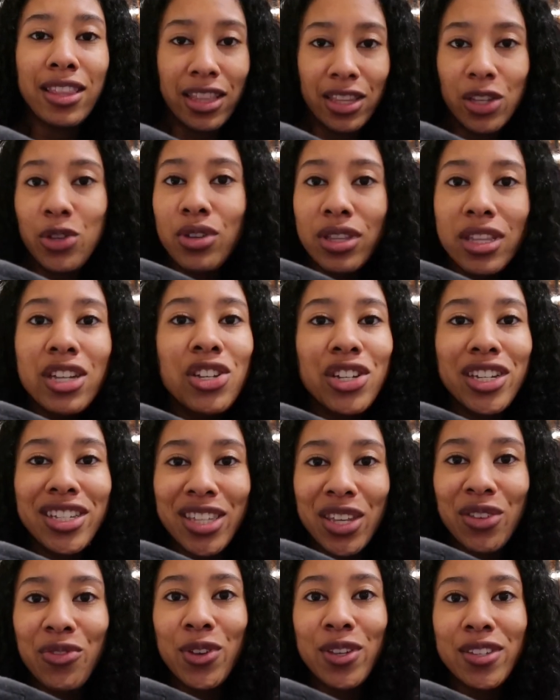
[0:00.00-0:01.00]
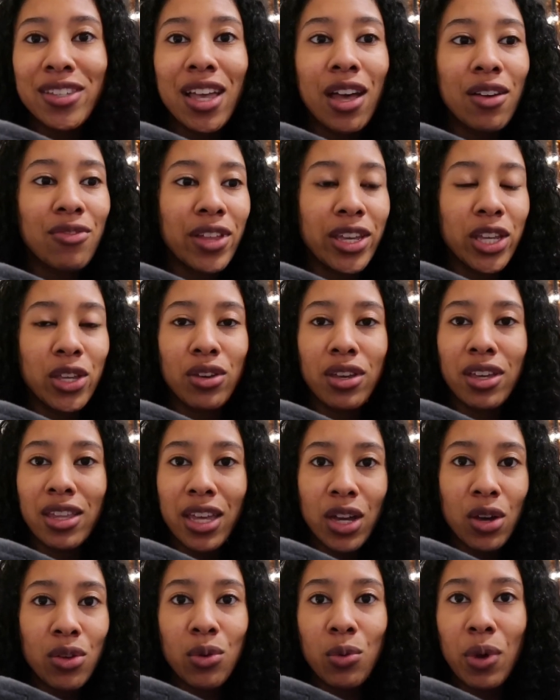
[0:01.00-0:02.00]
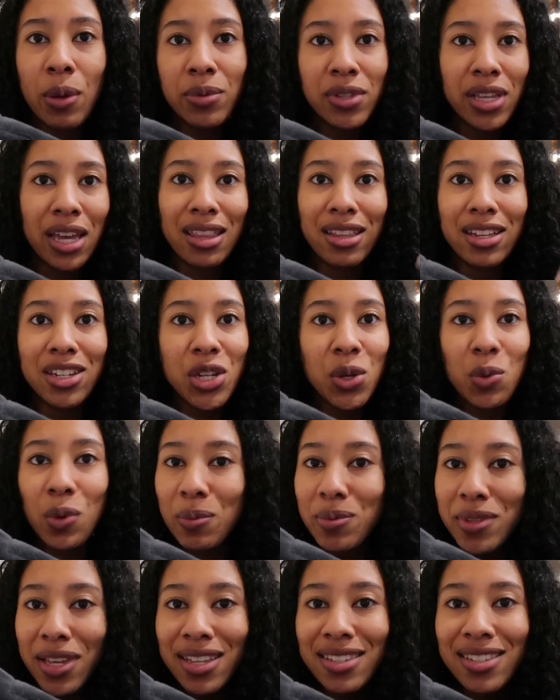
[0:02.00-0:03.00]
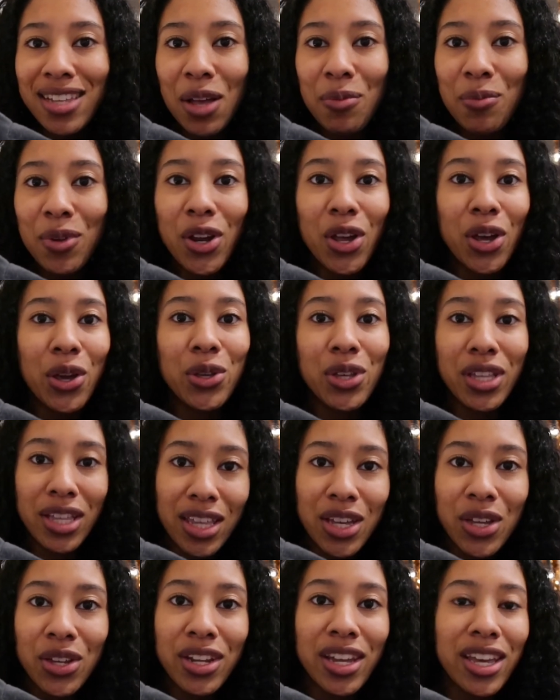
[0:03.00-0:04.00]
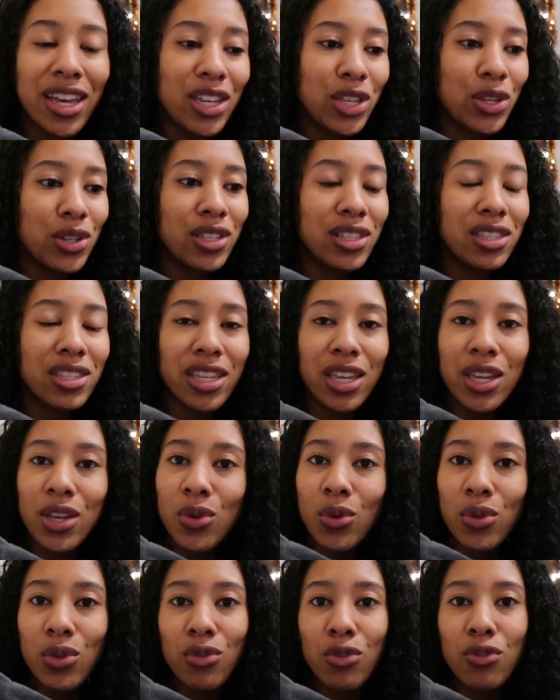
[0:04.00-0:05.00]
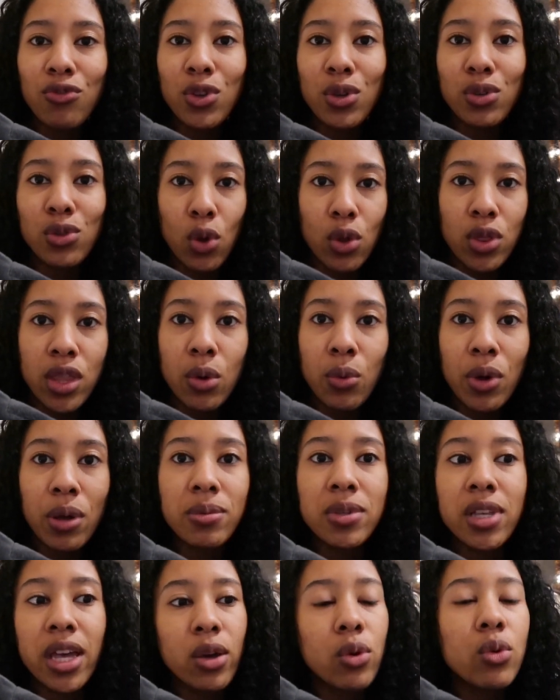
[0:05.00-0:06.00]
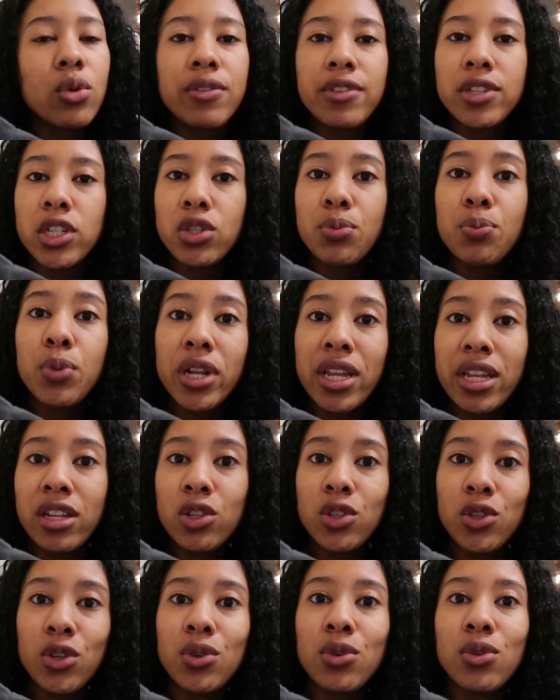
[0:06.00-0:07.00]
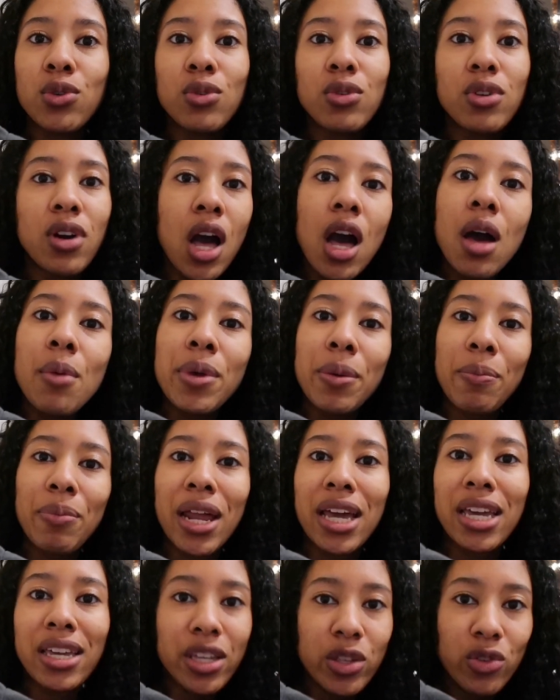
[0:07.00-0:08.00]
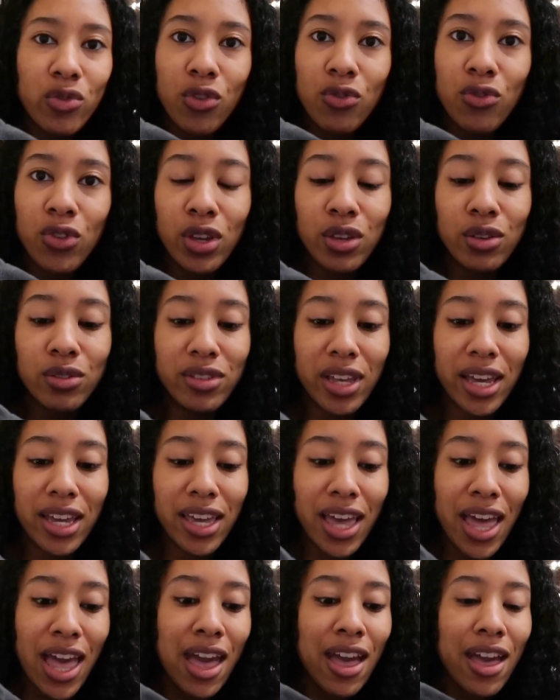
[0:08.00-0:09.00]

you can literally see for yourself like you can click on the website literally websites down below you click on it you can see all the reviews on their website or even just put it into google calming blankets reviews like